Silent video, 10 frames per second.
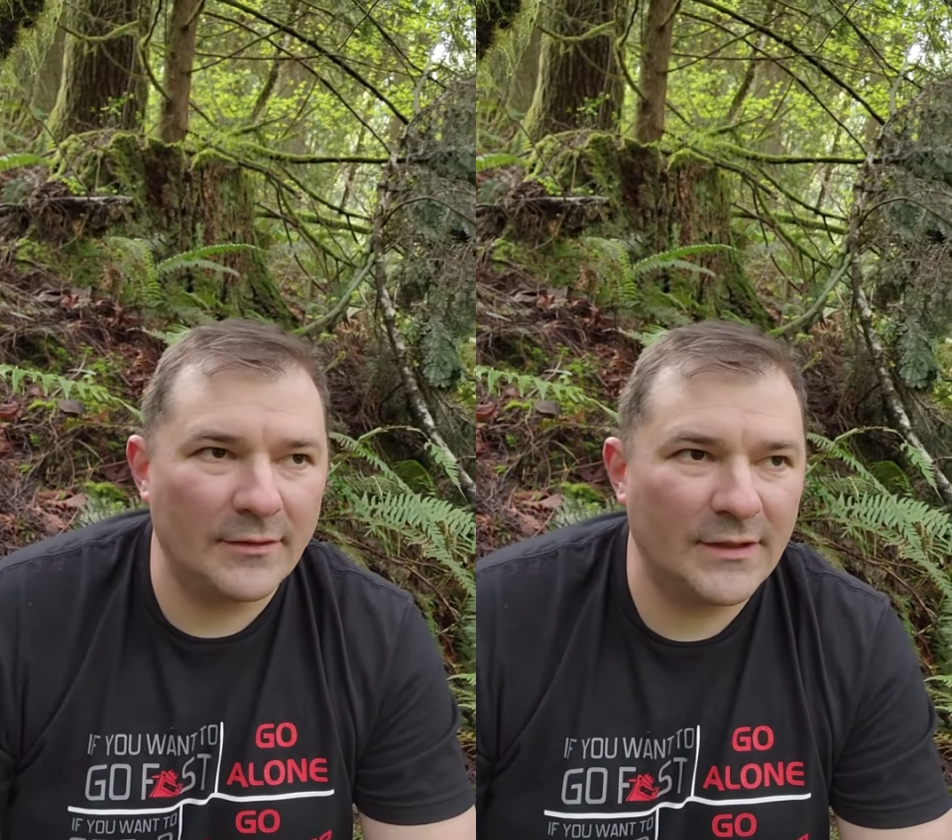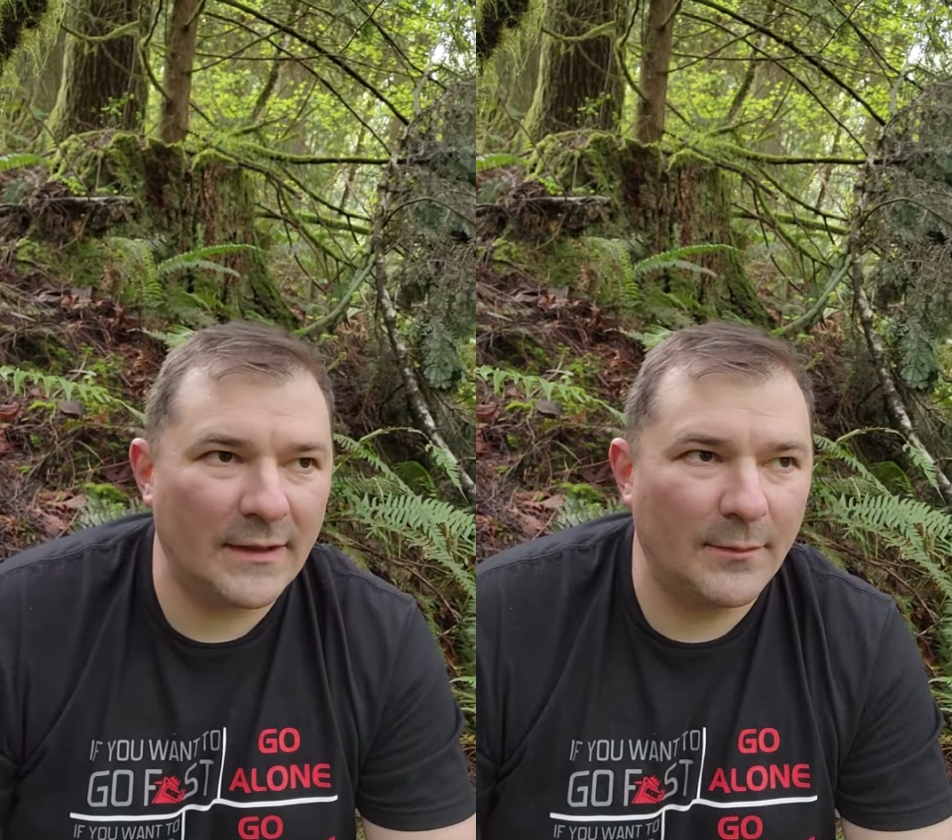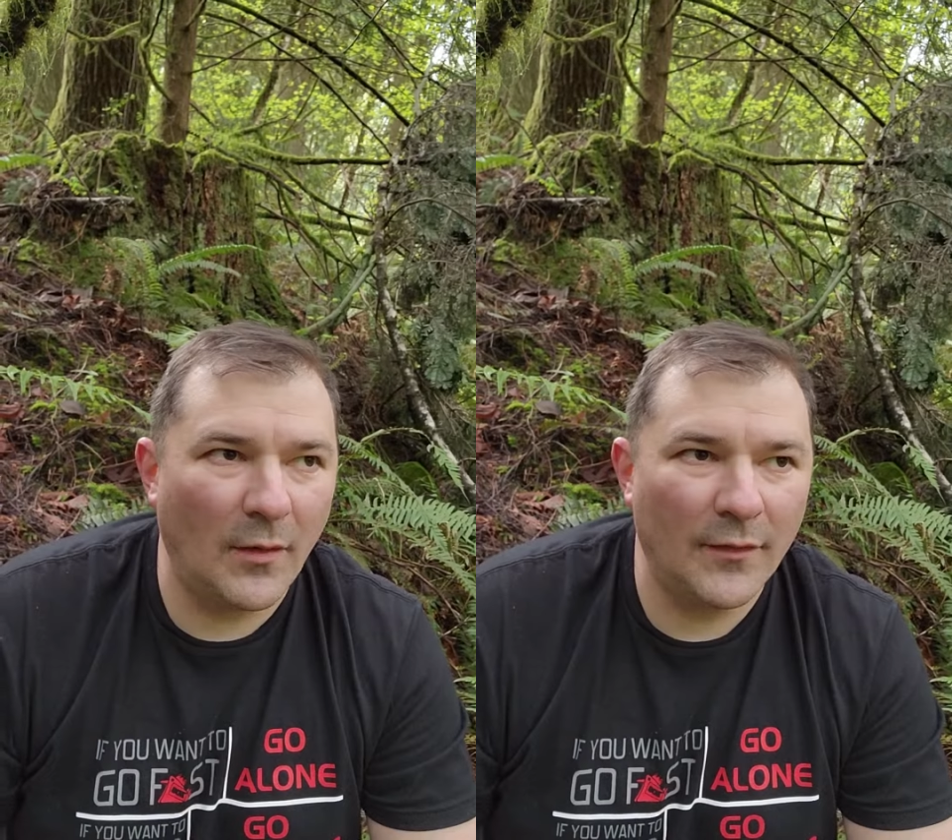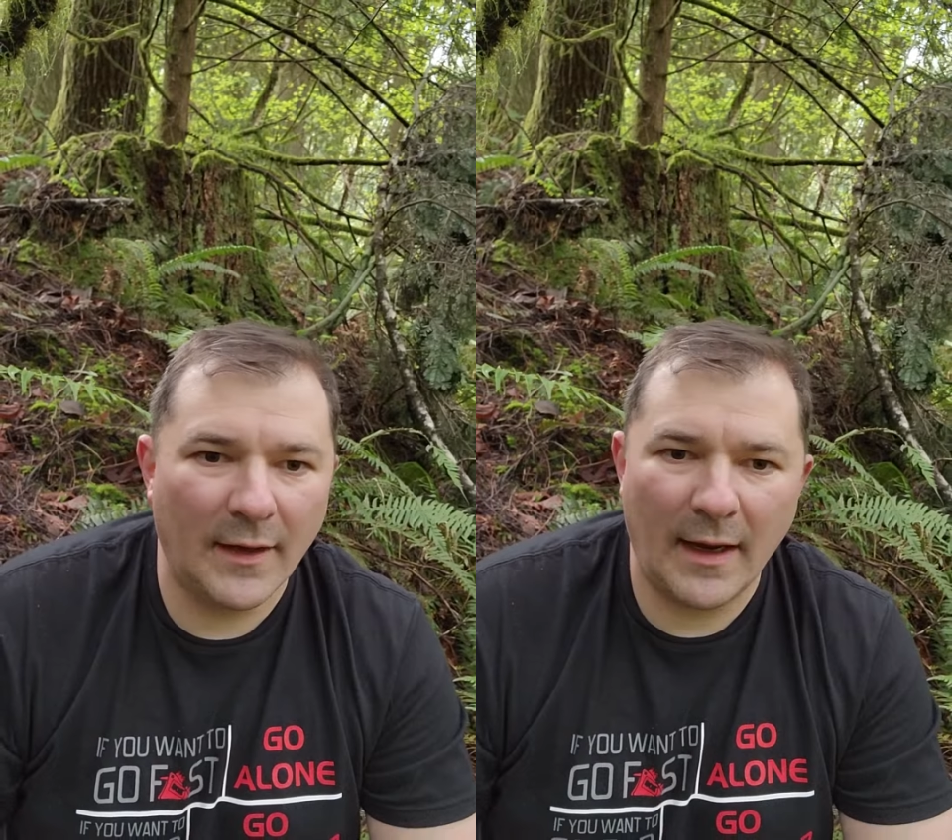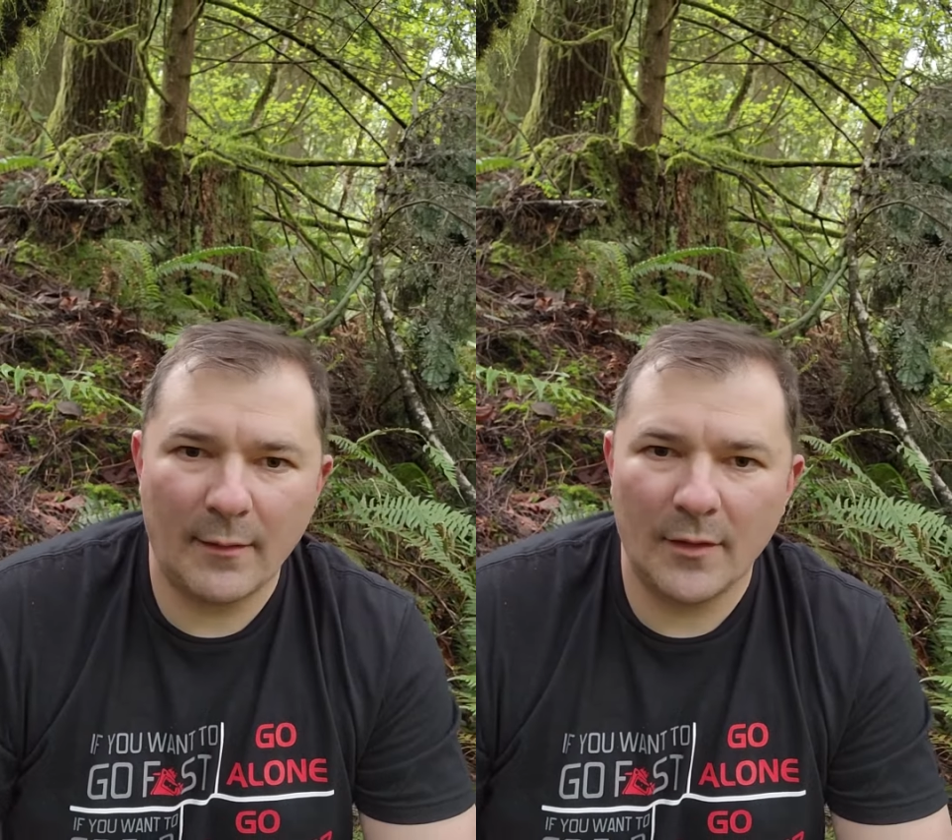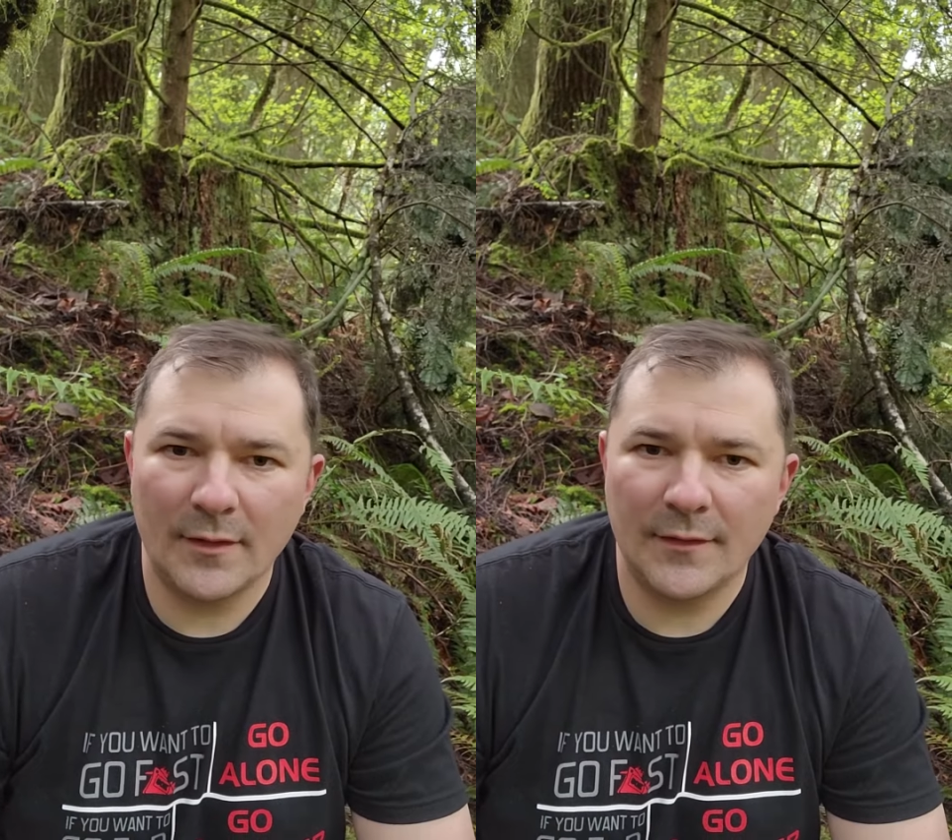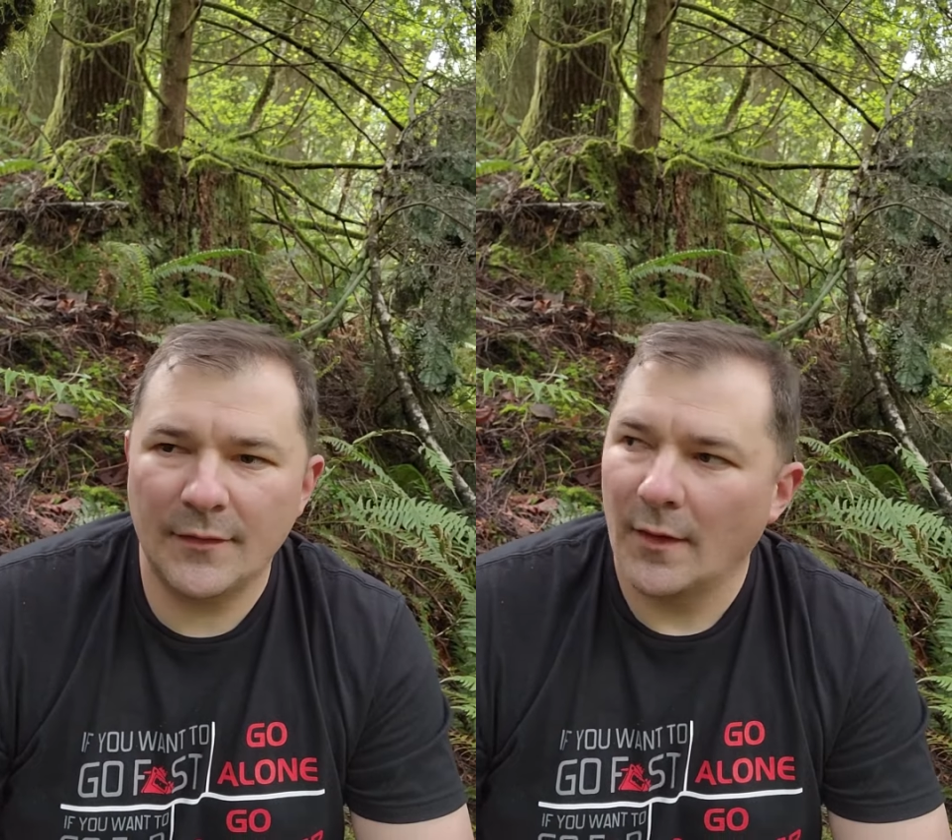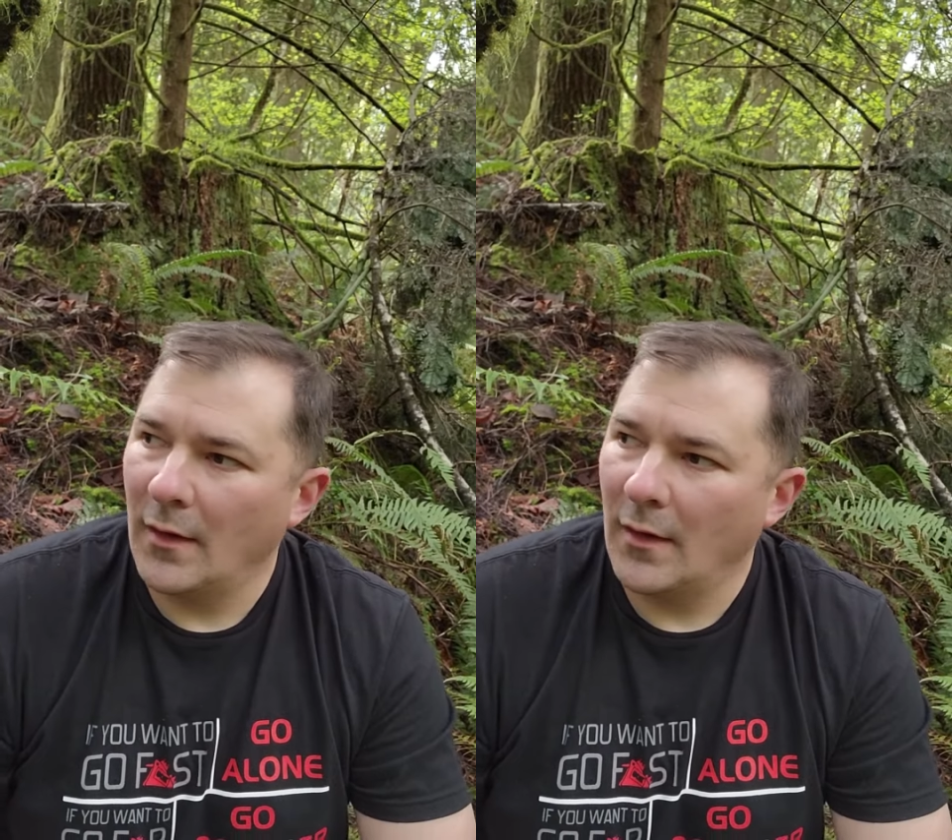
checked both the cameras.